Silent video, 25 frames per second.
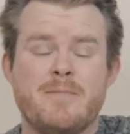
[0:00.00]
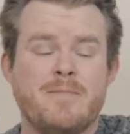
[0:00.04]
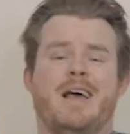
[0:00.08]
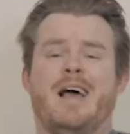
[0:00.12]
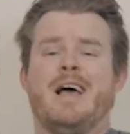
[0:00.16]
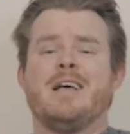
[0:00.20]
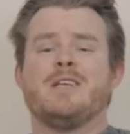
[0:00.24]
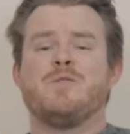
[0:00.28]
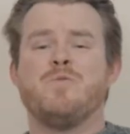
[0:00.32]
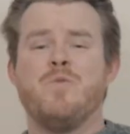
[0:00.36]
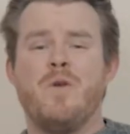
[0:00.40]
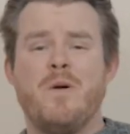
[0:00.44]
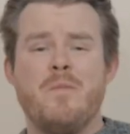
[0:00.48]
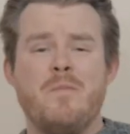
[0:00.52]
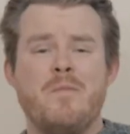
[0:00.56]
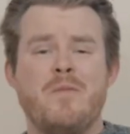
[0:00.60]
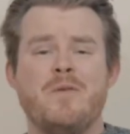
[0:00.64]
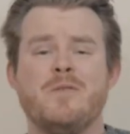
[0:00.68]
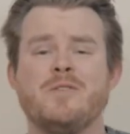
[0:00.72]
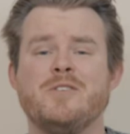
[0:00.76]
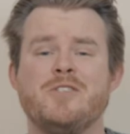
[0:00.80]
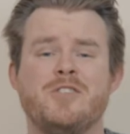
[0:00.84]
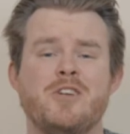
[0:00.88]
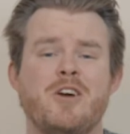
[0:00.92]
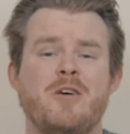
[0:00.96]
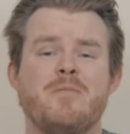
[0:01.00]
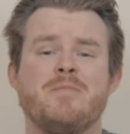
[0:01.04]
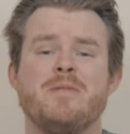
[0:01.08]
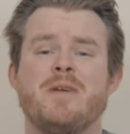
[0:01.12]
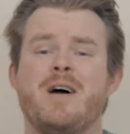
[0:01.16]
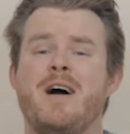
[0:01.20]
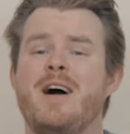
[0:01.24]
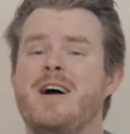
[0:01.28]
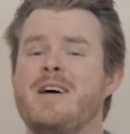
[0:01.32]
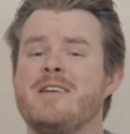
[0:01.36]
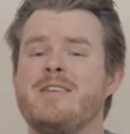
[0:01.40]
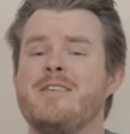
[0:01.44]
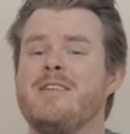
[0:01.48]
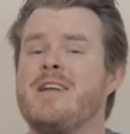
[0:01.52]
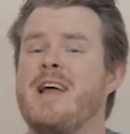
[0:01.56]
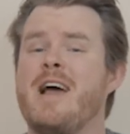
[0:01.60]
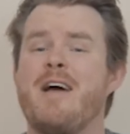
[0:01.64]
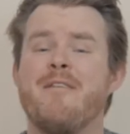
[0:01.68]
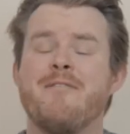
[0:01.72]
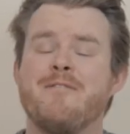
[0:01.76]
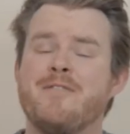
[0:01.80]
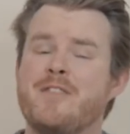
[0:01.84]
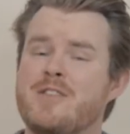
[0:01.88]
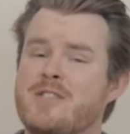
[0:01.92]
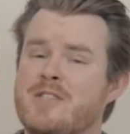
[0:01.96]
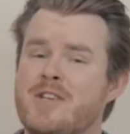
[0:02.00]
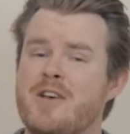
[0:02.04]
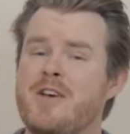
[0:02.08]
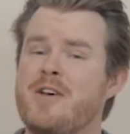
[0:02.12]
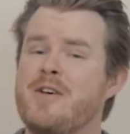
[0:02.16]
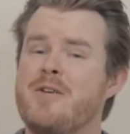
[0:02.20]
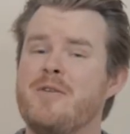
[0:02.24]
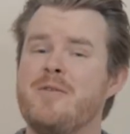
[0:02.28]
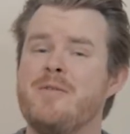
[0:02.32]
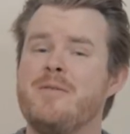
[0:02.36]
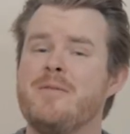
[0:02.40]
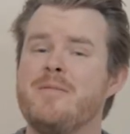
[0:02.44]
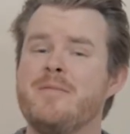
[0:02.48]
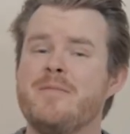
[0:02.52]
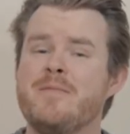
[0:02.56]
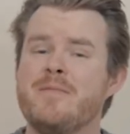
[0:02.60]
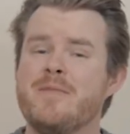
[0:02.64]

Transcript: That's one more job that I don't have to do.